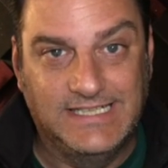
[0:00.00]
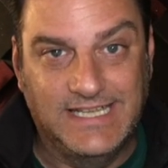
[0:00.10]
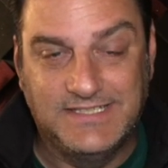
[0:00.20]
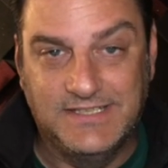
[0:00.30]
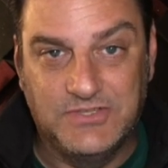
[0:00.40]

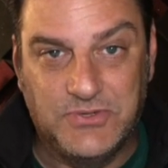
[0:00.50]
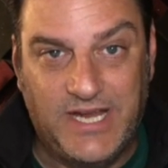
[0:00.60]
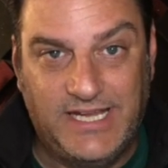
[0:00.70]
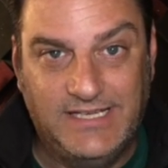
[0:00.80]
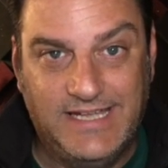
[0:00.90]
get to the
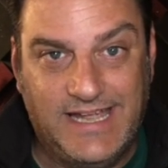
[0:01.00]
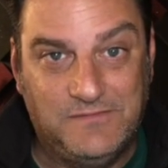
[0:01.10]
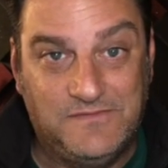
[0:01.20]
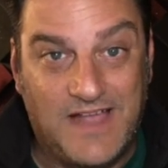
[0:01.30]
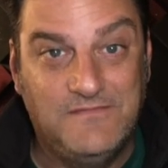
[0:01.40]
train at
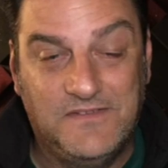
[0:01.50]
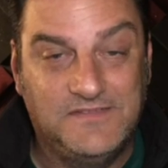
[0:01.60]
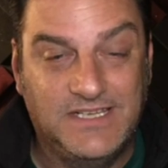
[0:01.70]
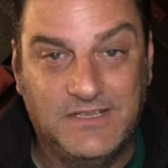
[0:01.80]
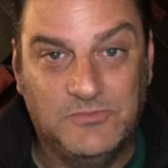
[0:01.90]

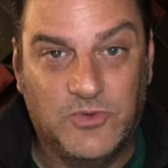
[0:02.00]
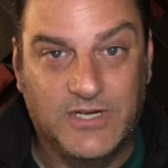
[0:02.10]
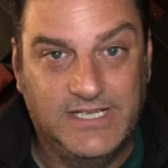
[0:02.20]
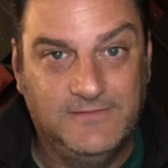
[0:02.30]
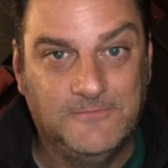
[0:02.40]
5:15 in the
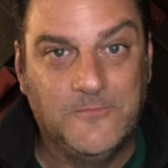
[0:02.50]
morning,